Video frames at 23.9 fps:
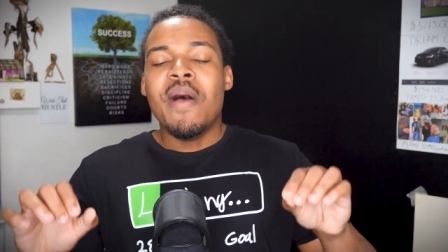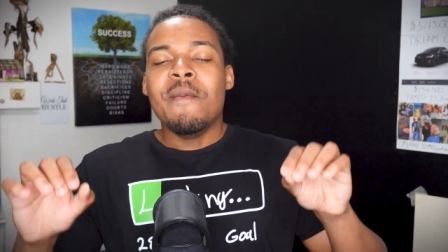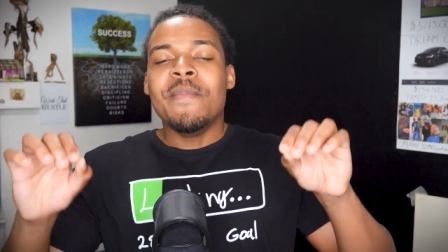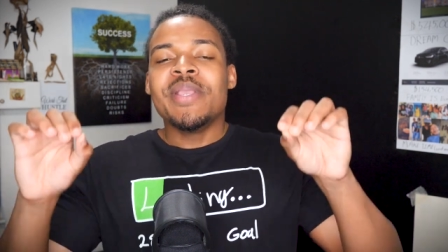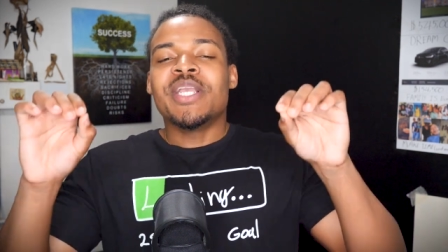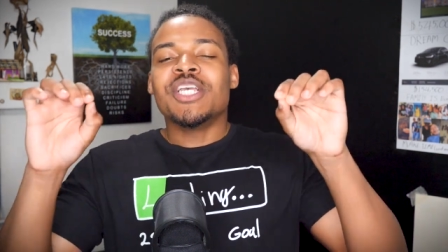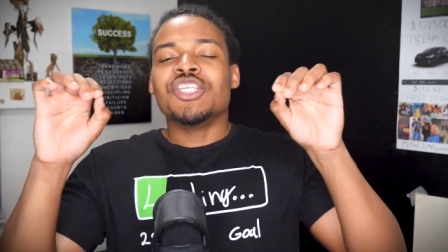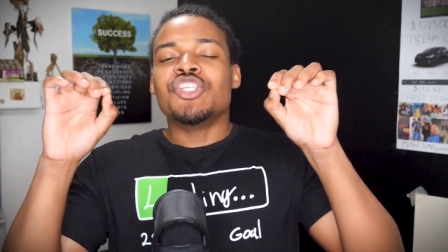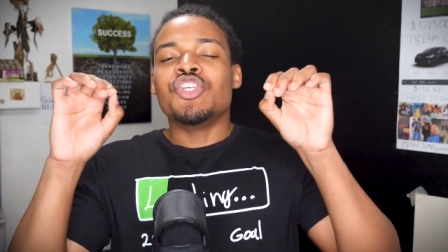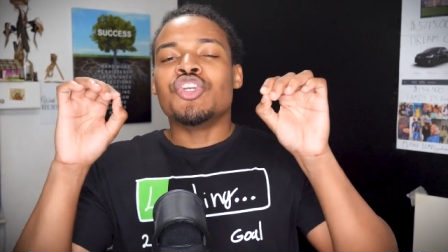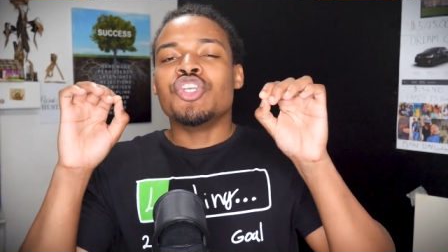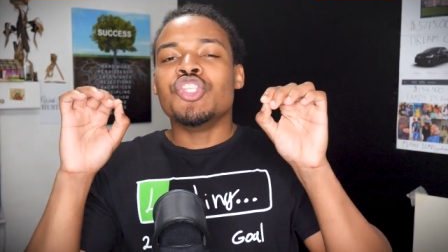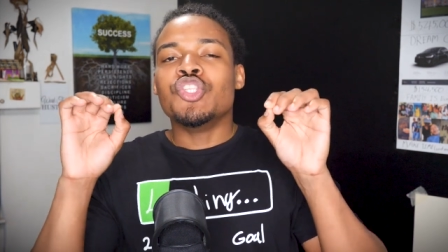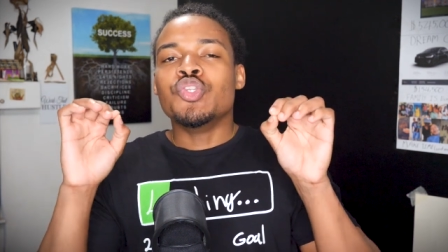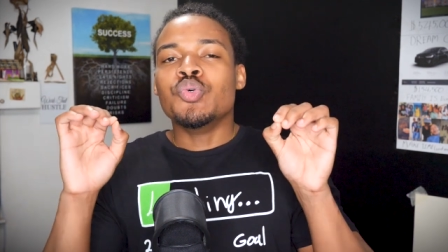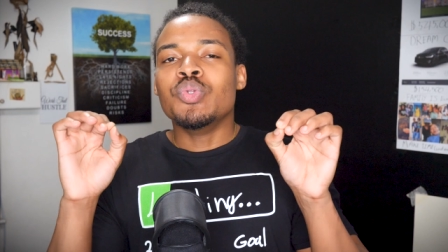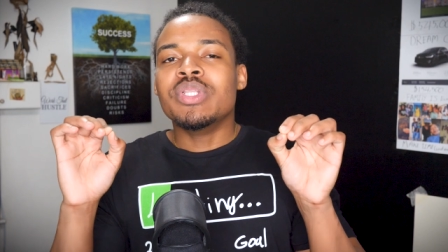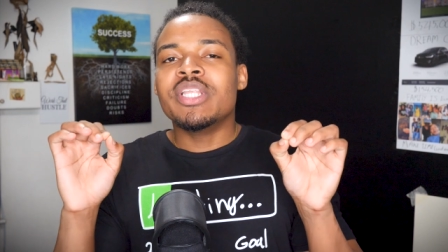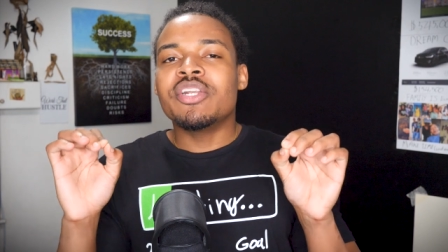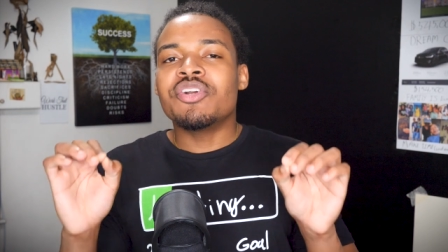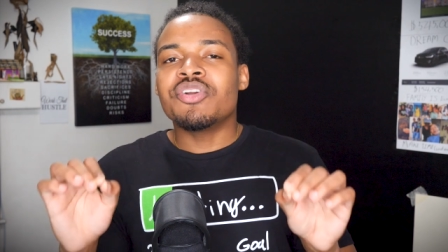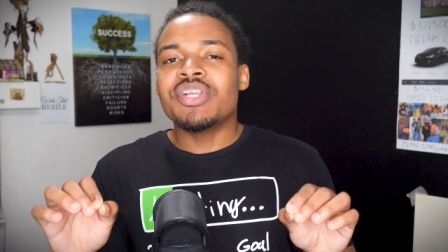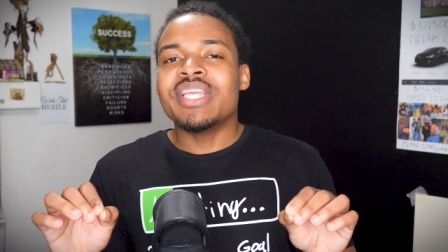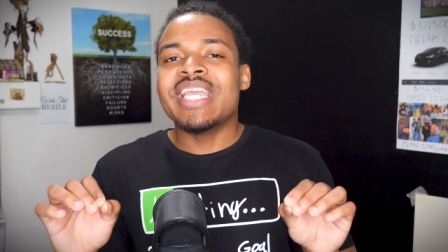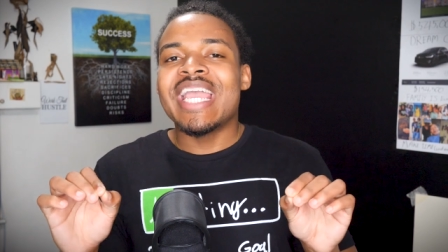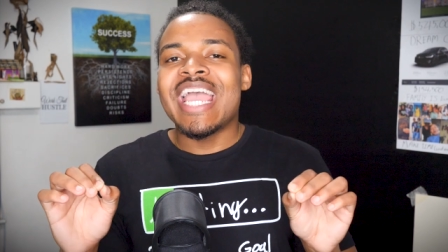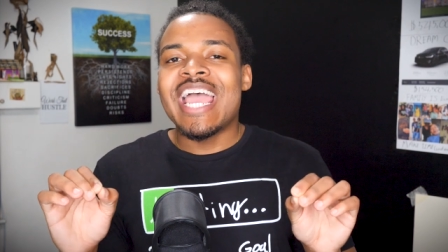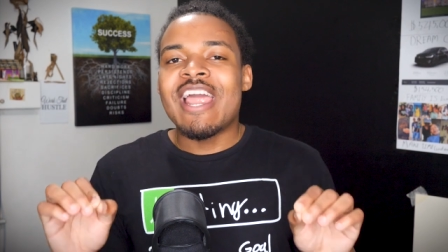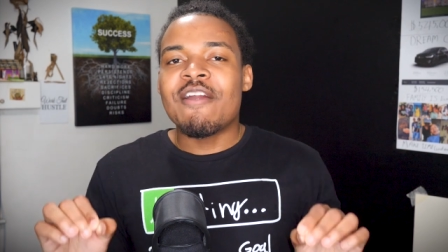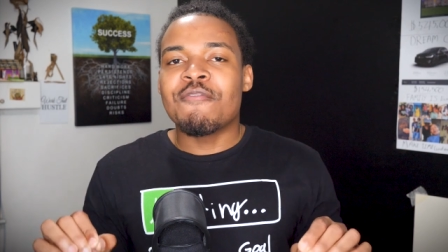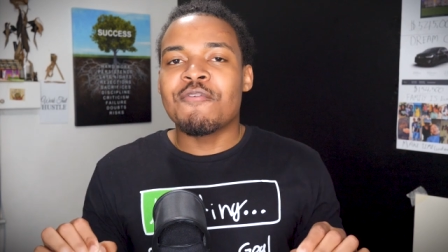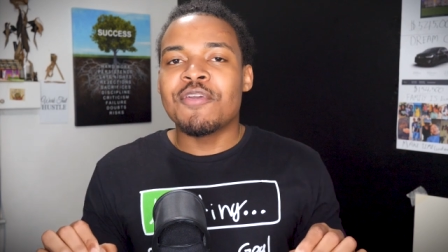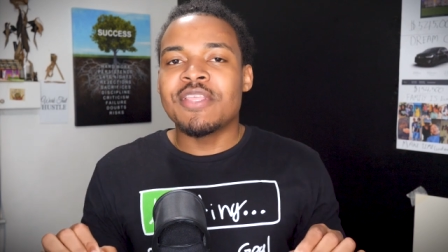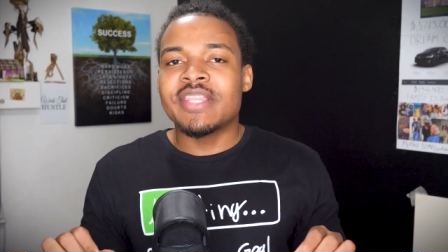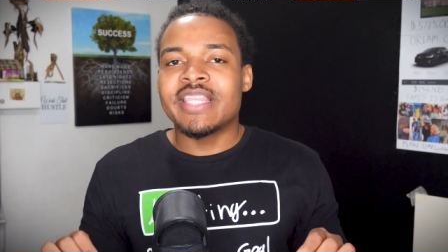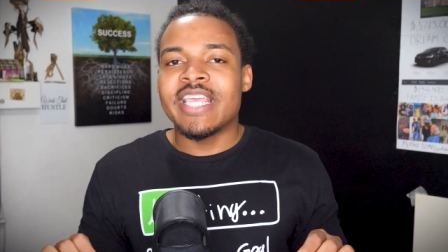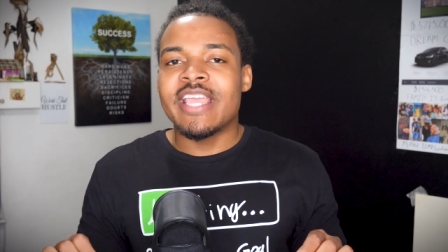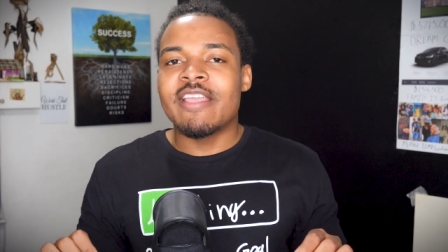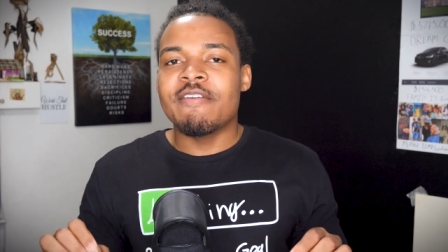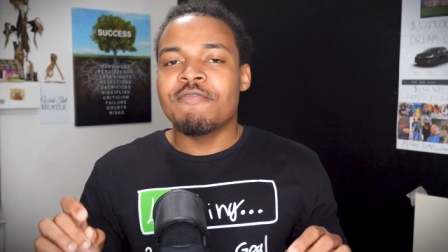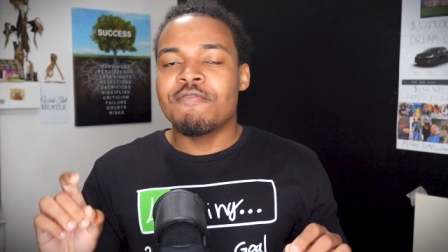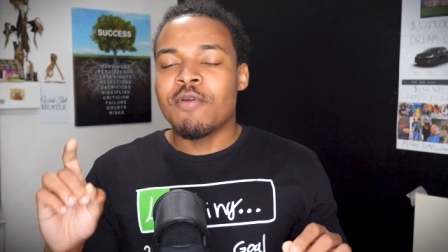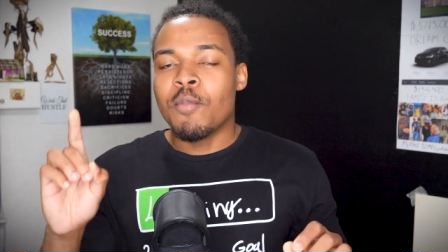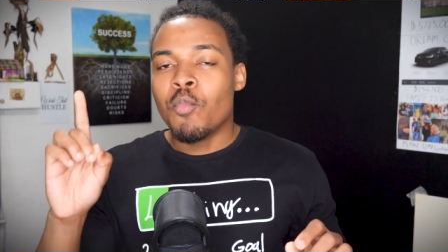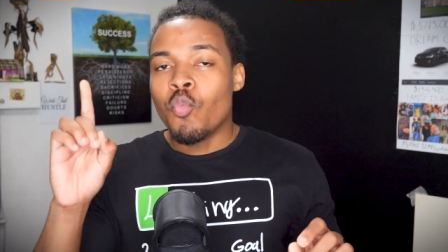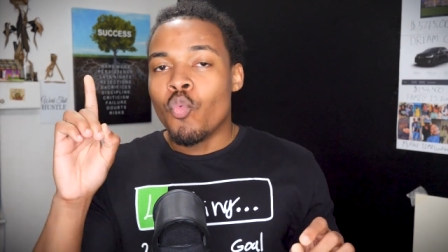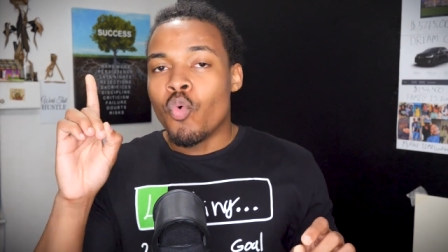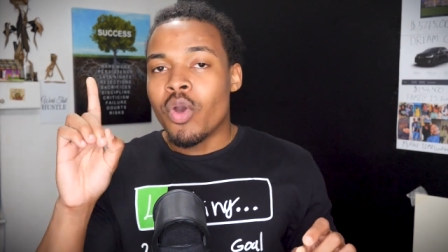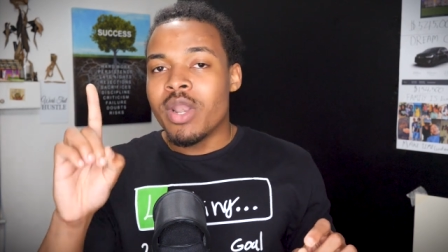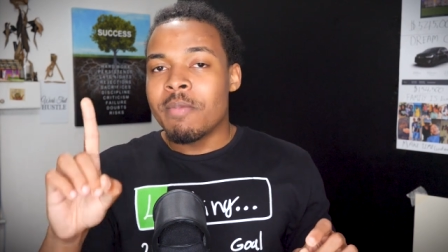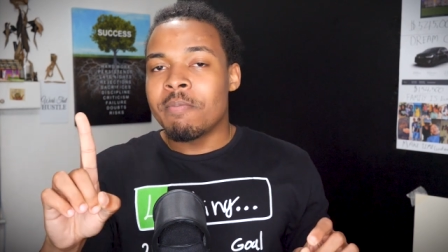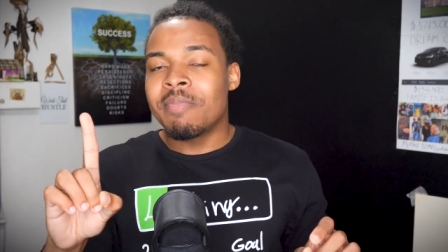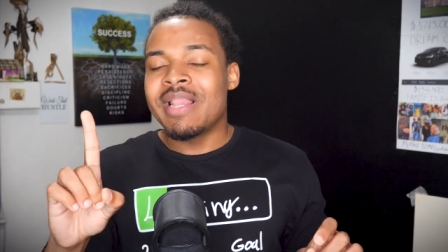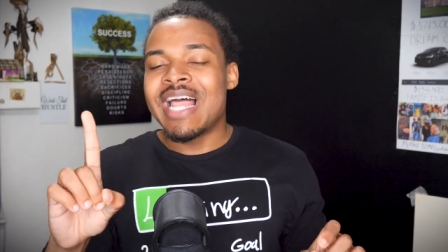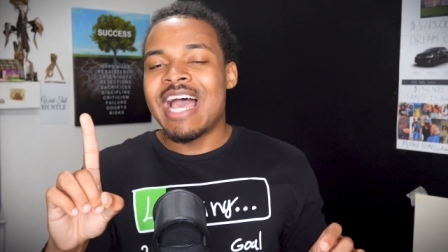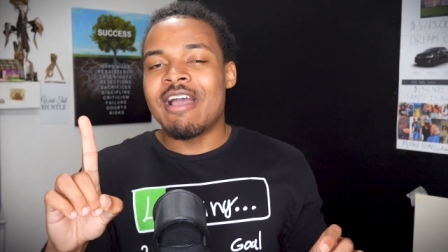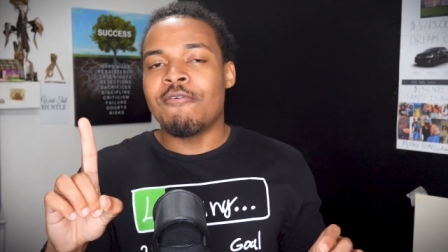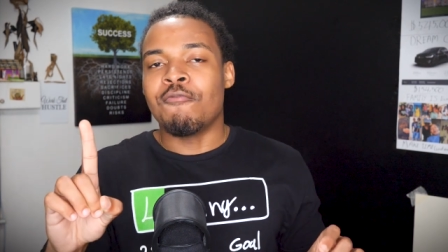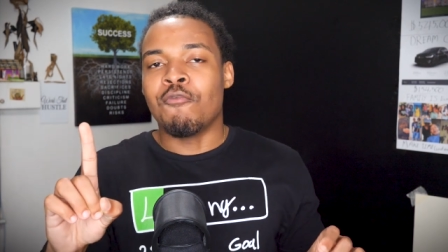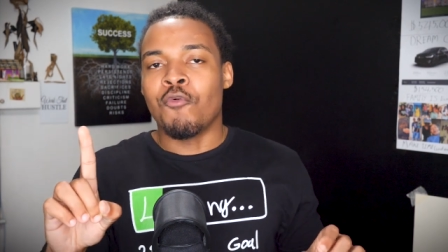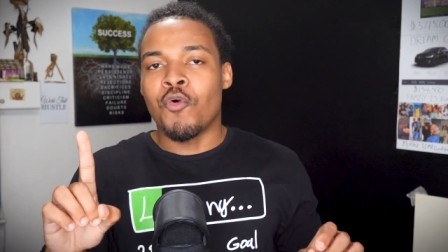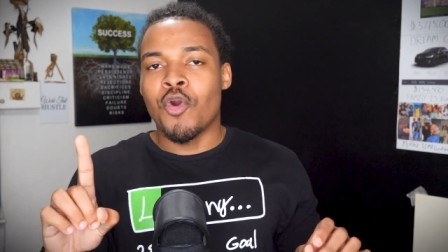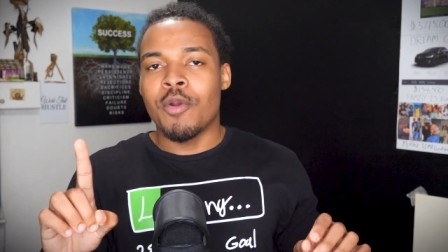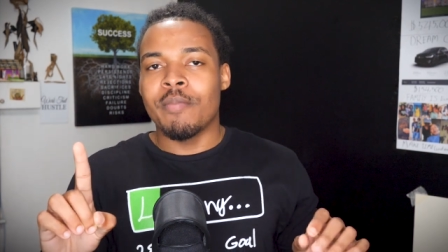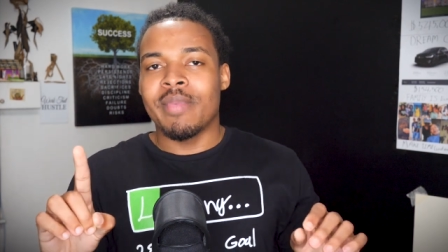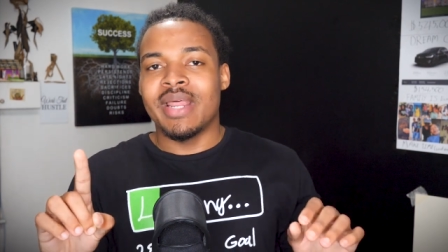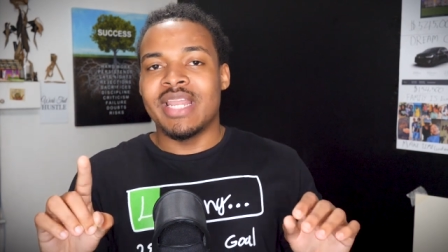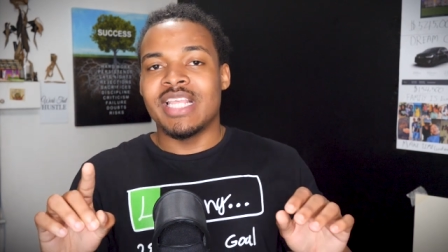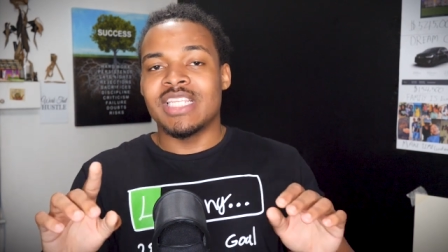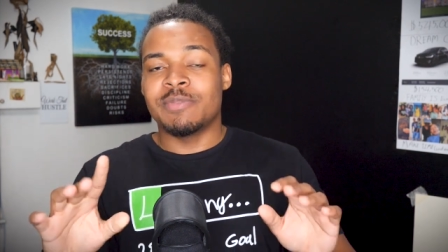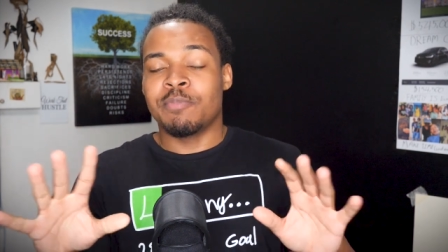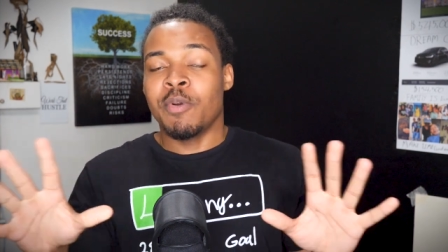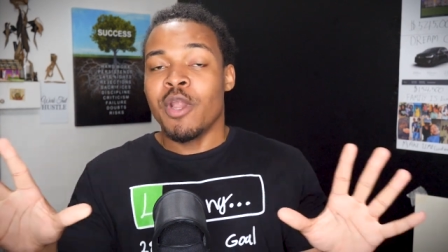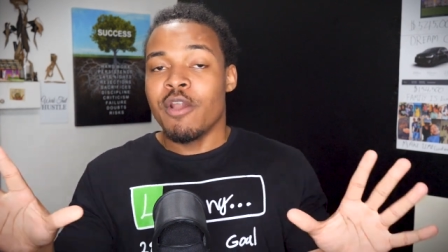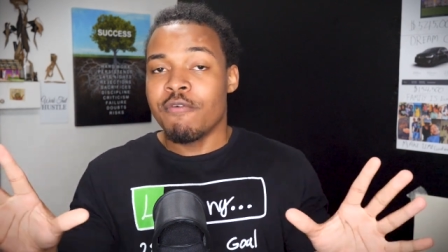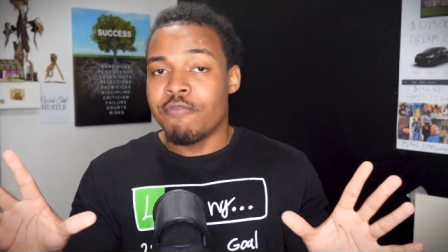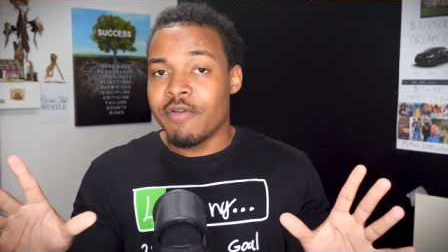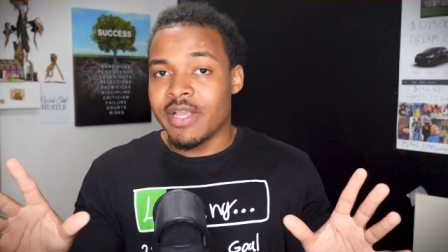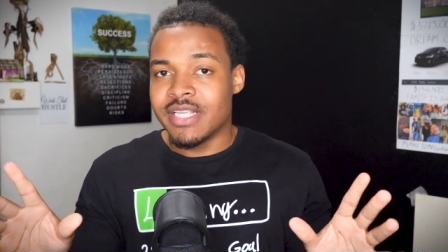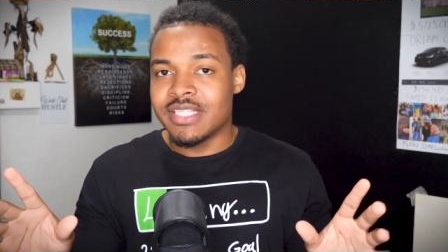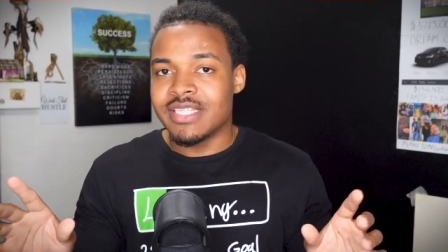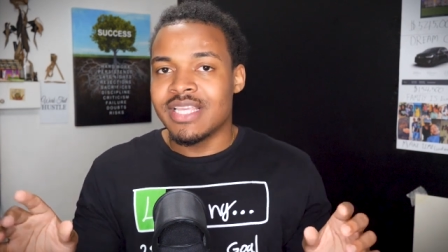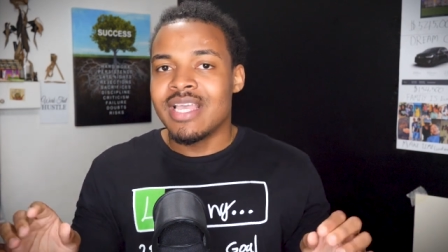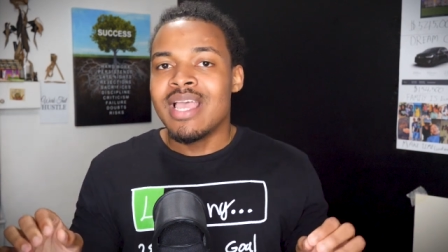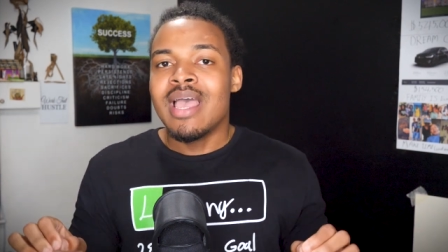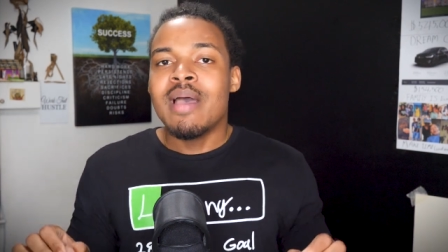because you can do literally everything from one platform and it's perfect.